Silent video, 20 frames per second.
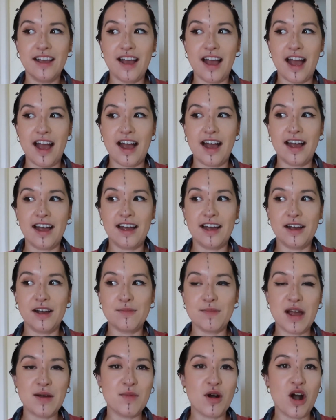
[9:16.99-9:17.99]

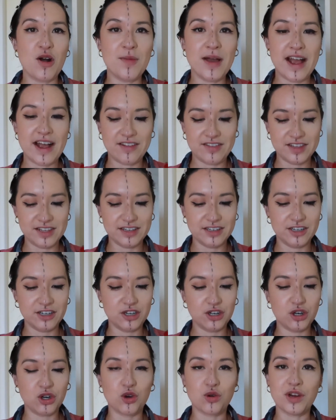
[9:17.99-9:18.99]
My mom had
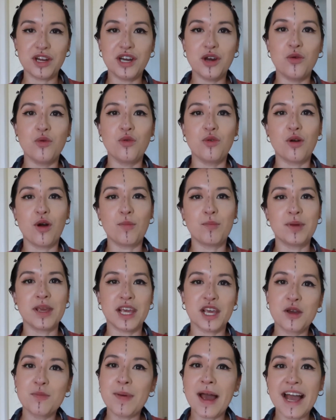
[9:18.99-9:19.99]
the green and
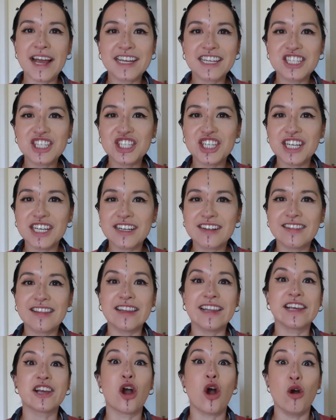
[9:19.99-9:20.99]
pink packaging, the
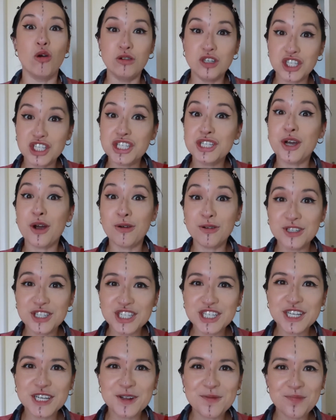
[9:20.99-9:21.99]
like OG,
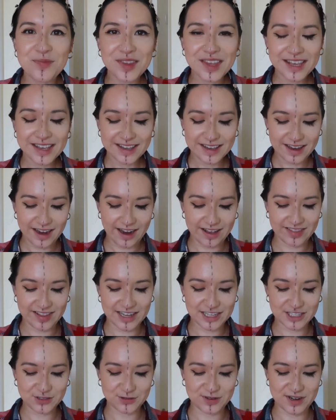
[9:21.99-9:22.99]
and
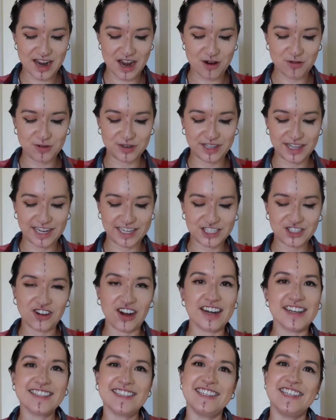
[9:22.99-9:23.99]
that's when I would like try
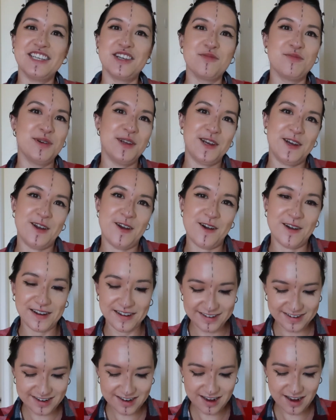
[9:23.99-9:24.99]
to sneak and put it
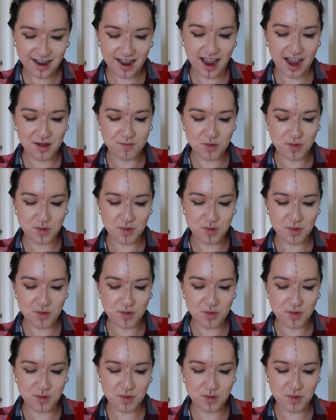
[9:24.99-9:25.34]
on. Hi